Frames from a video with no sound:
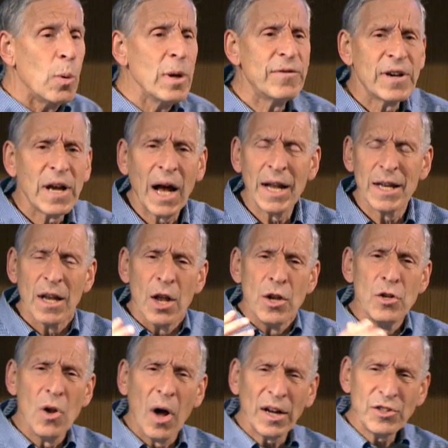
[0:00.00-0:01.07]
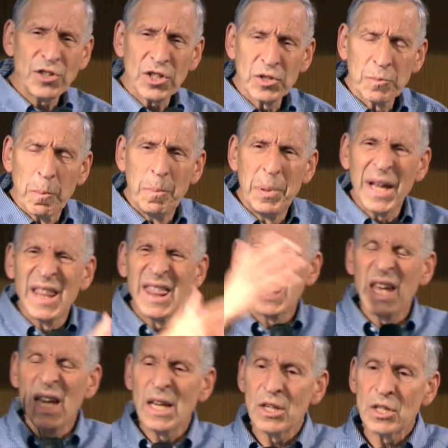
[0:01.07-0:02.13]
We've got not just big
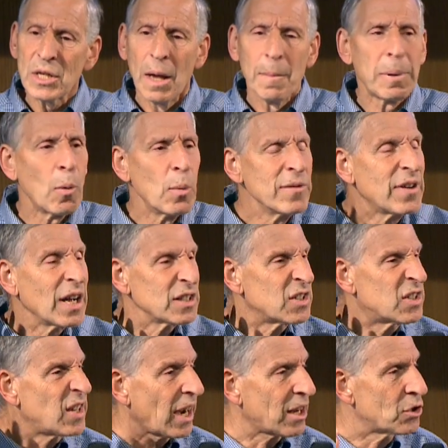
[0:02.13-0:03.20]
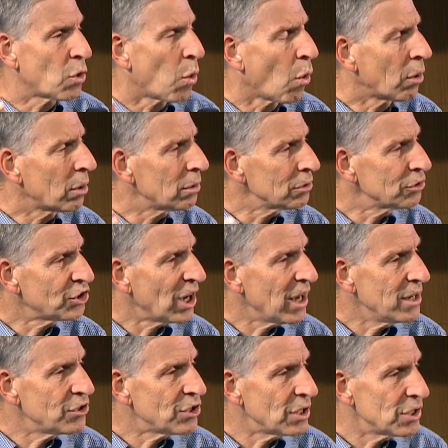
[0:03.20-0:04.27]
things, but we've got sectoral
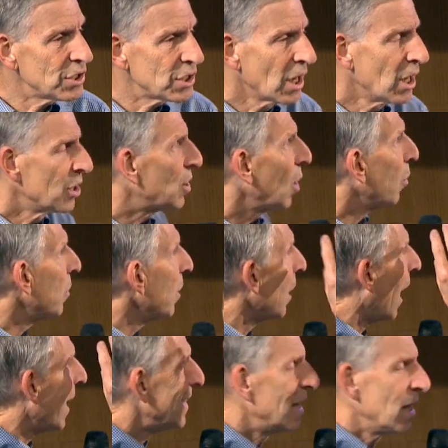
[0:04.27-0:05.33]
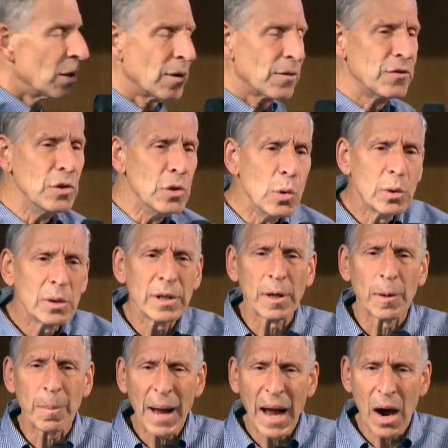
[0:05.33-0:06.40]
changes. So the idea of
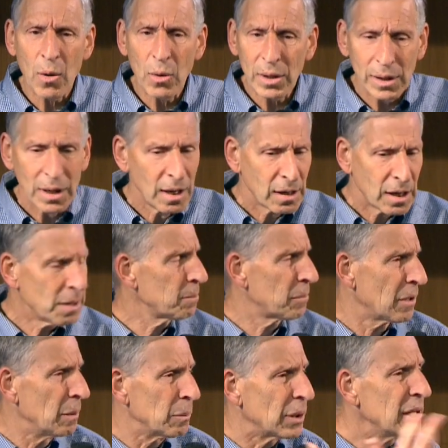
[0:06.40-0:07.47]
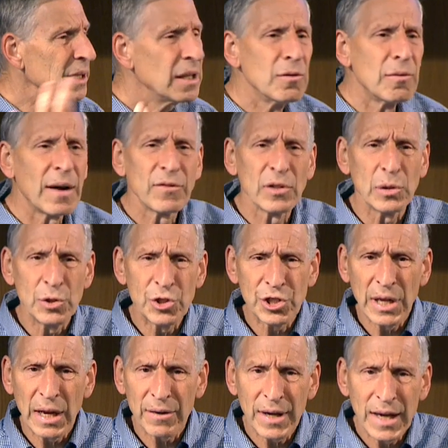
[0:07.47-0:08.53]
nuclear power, kind of completely
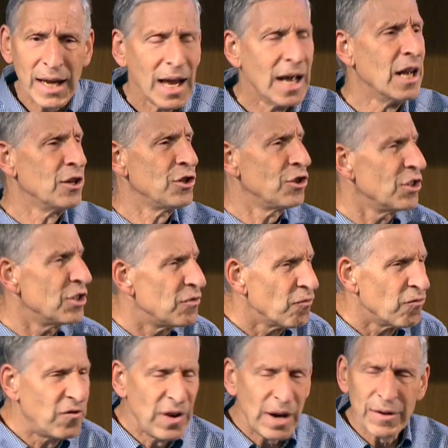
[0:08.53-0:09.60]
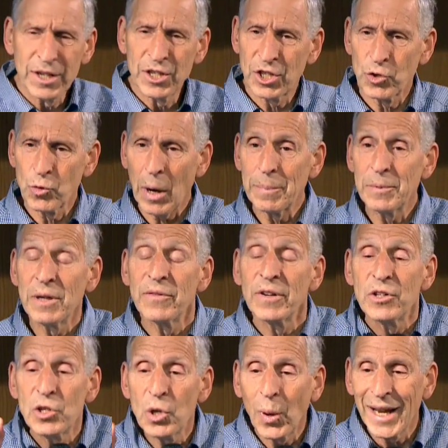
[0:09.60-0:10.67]
revolutionary, very disruptive
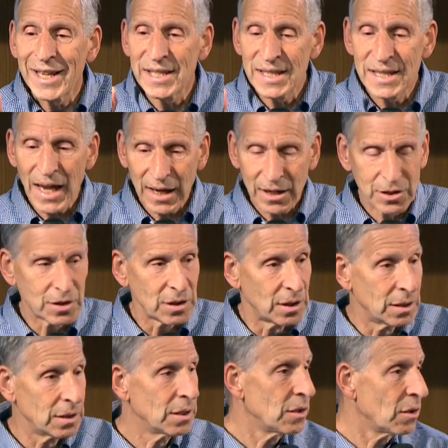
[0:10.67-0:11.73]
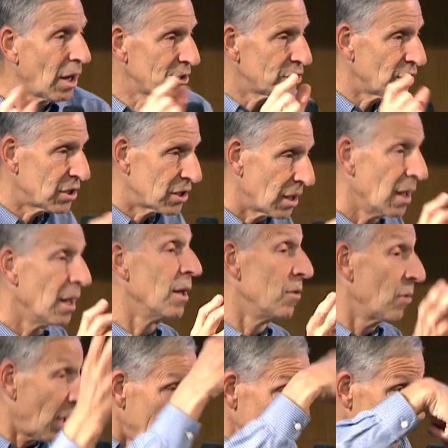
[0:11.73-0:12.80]
to a sector, not
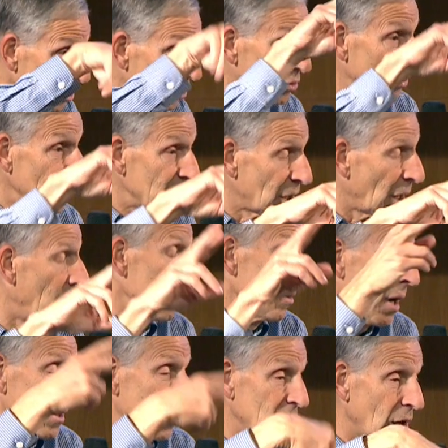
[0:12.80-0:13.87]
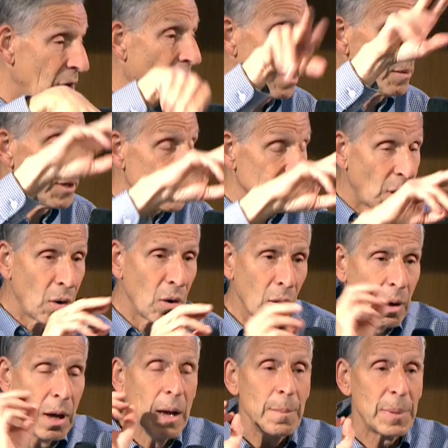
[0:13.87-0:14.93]
the economy as a
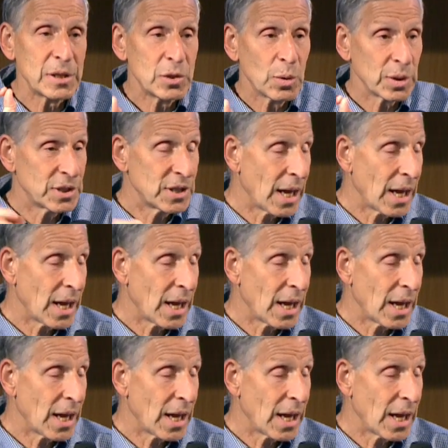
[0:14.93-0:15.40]
whole, but to a